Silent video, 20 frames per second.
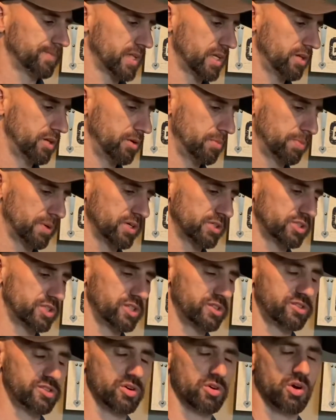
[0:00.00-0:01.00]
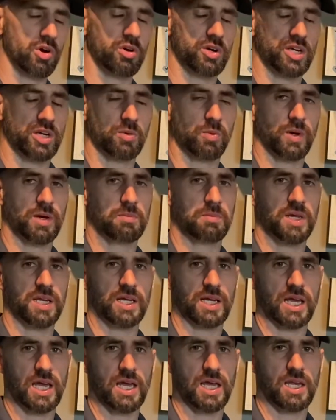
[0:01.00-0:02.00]
You purchase your own equipment.
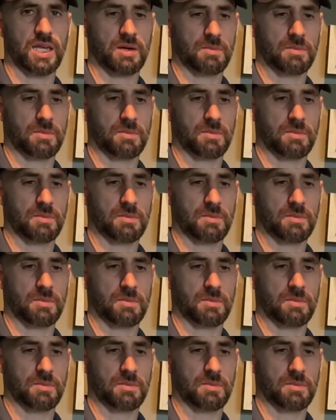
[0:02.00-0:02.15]
Again,